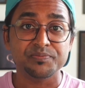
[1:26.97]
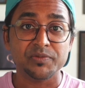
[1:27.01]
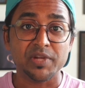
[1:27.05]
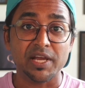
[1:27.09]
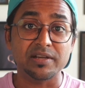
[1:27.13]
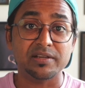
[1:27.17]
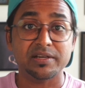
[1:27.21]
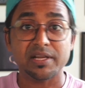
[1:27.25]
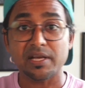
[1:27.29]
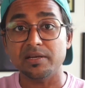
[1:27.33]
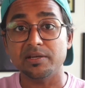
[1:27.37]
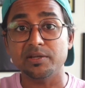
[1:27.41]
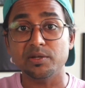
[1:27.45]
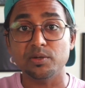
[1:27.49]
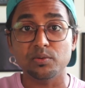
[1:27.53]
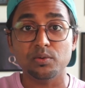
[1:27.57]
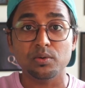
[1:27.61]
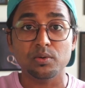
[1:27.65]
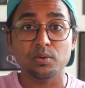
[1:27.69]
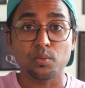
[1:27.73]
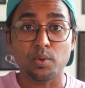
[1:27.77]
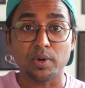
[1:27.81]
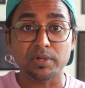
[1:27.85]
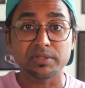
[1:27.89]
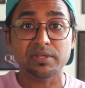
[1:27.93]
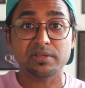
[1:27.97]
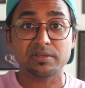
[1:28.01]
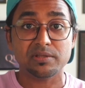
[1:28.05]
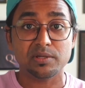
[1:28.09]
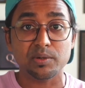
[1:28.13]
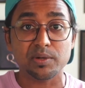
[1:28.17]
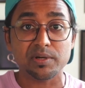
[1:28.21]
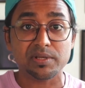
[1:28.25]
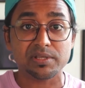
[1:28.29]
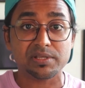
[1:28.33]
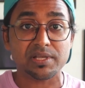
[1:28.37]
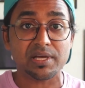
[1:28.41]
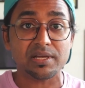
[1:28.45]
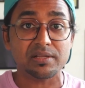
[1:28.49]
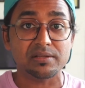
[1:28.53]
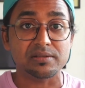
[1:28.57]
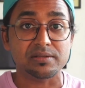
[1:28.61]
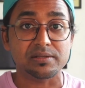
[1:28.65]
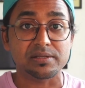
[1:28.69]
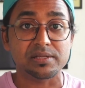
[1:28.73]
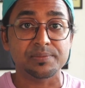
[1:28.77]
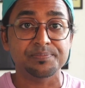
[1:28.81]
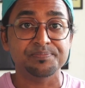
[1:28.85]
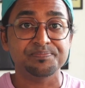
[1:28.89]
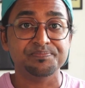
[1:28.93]
and tell you what the store
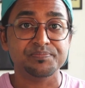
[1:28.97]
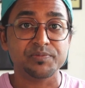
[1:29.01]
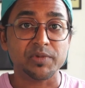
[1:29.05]
sells,